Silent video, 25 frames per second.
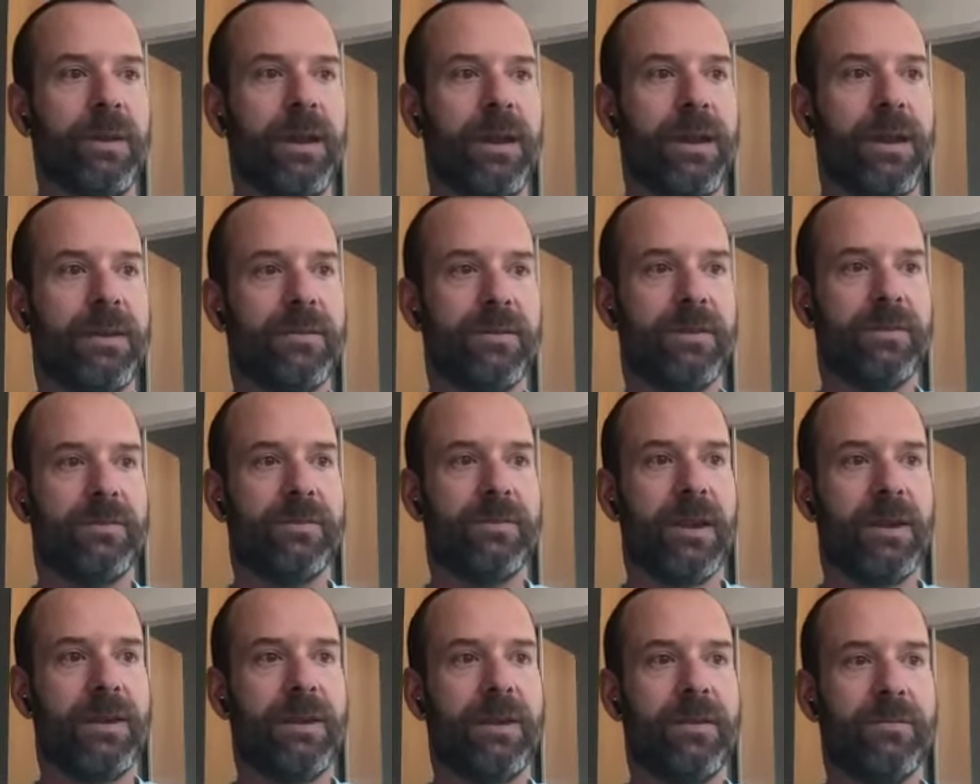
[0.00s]
as an
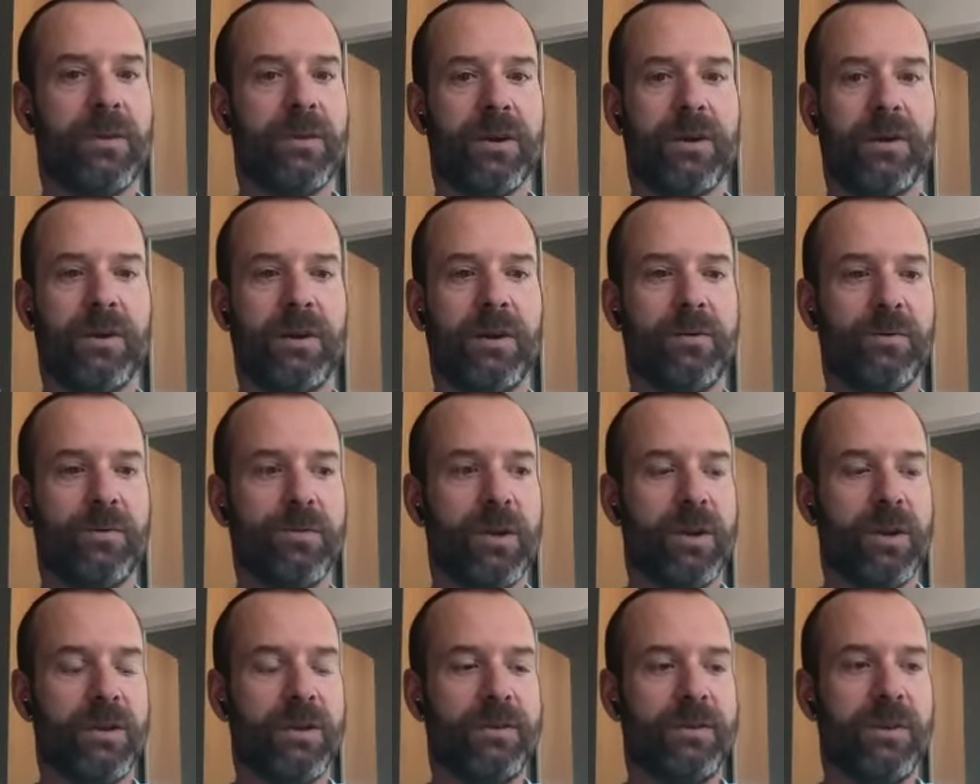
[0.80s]
executive. I was
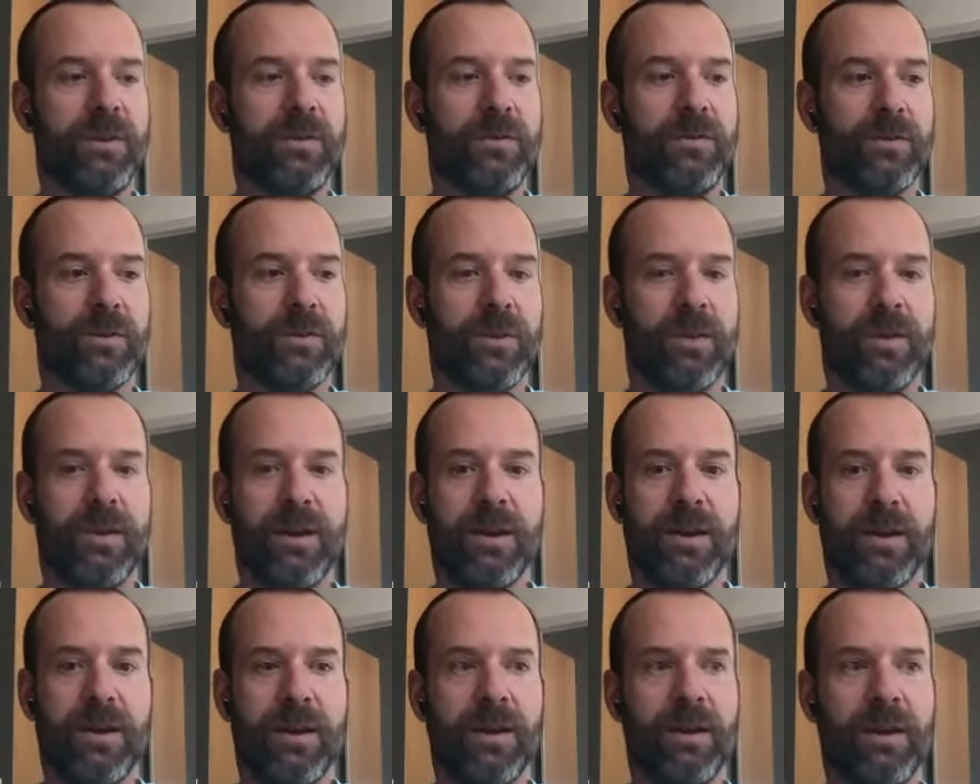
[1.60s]
running digital
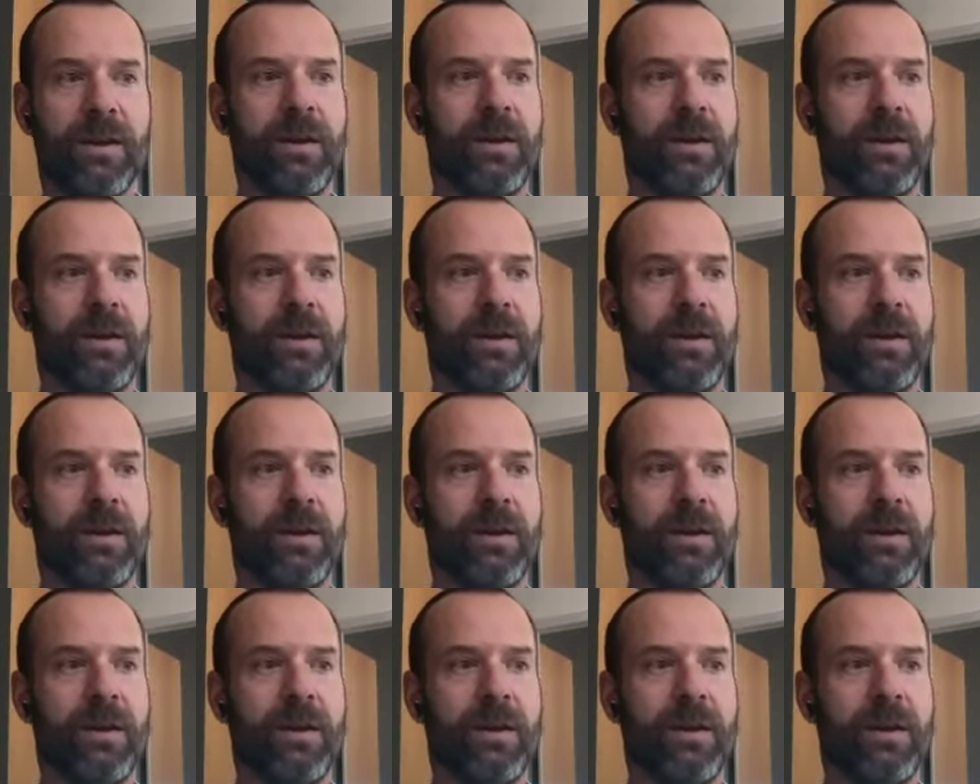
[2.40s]
there.